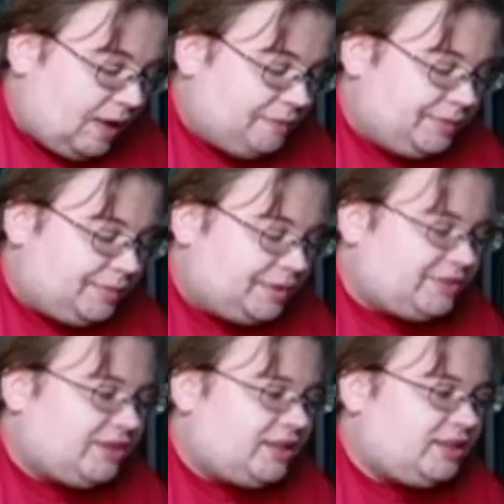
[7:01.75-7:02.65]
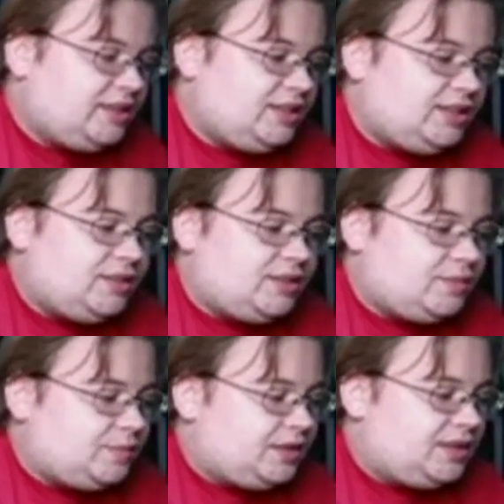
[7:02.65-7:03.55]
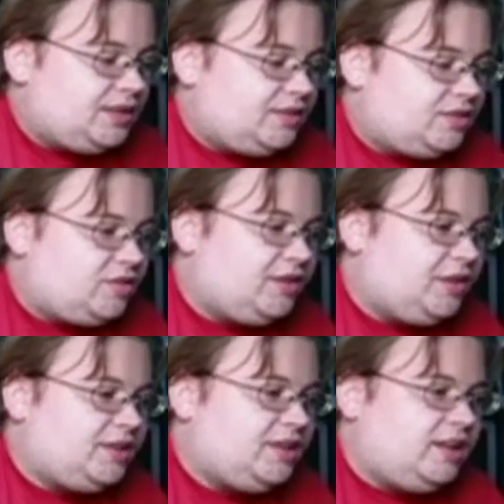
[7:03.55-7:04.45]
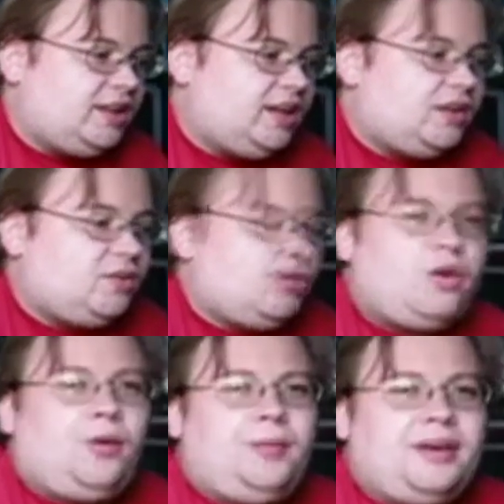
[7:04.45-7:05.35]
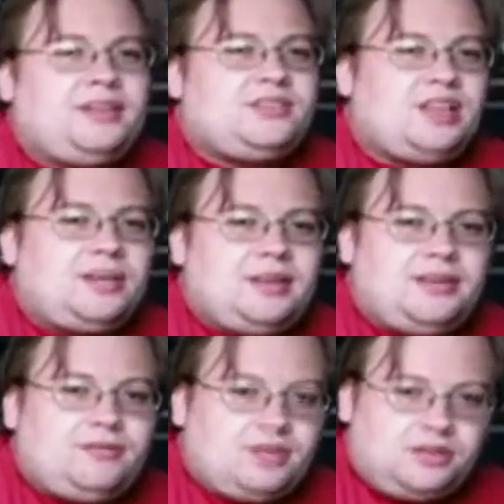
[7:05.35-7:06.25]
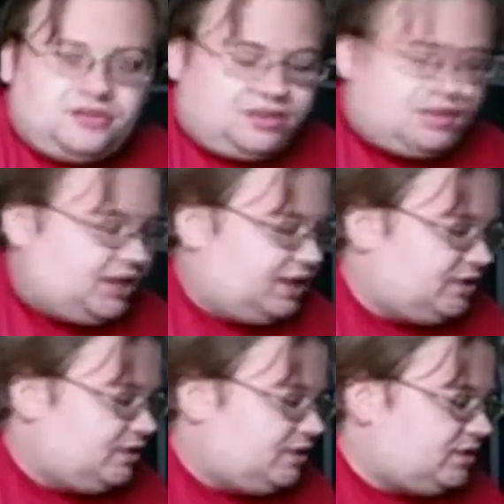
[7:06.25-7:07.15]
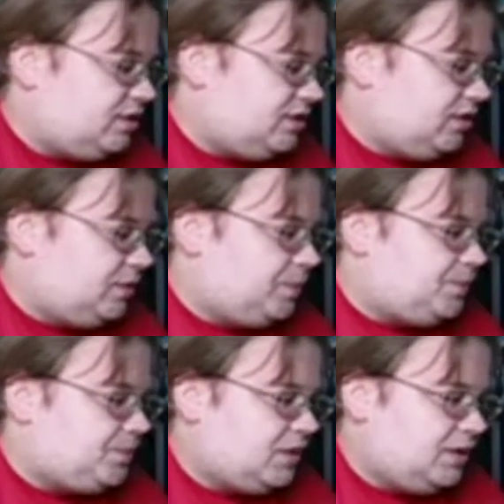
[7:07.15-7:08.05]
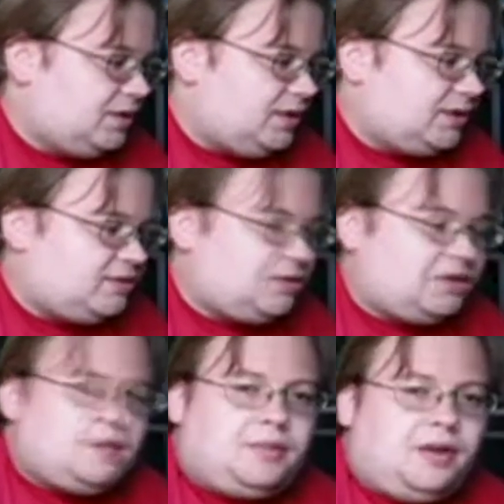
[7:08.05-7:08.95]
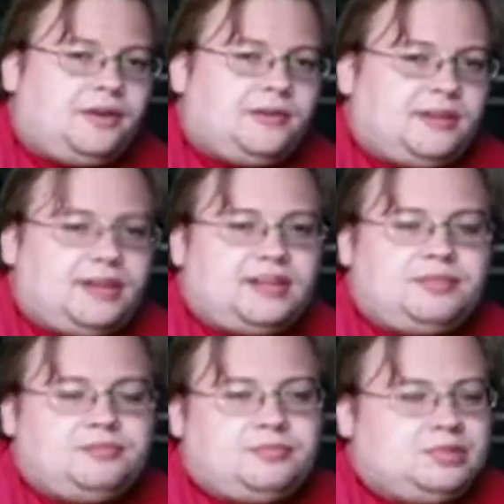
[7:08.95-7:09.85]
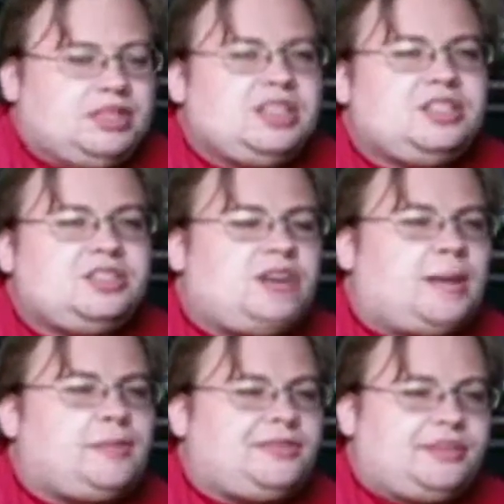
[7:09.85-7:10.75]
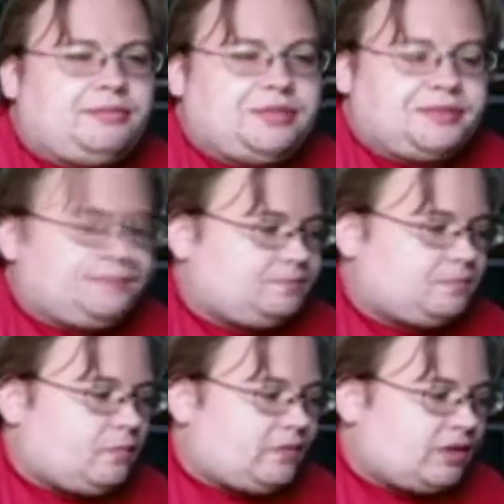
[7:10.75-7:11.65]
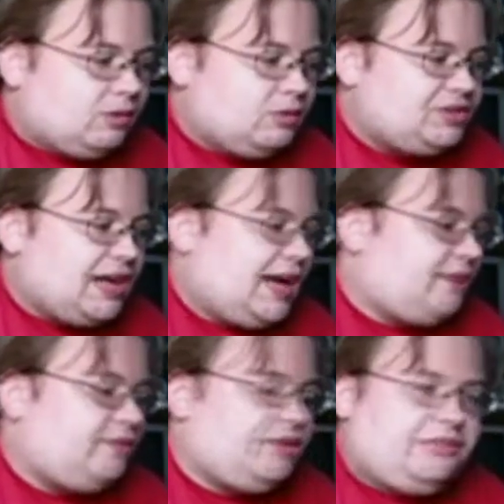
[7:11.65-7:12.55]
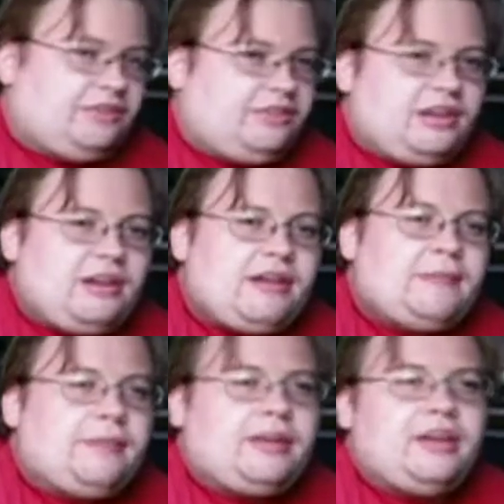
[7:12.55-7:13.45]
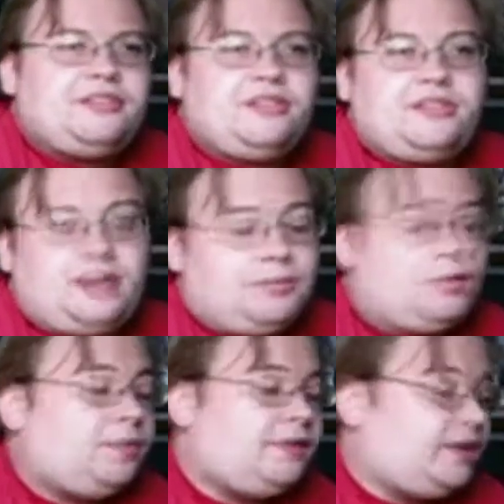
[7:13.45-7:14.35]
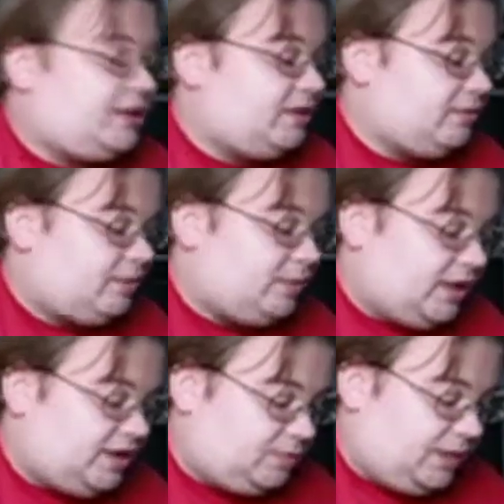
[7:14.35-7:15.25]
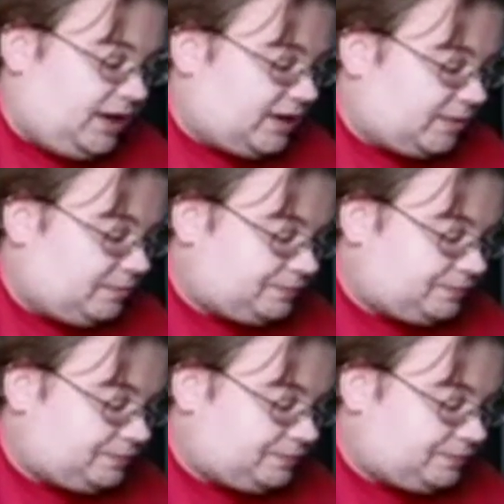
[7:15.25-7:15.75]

I will most likely either be severely delayed or might stop making videos altogether until things are getting better, like me getting a job or something which I have recently sent out applications and I'm hoping to get replies back.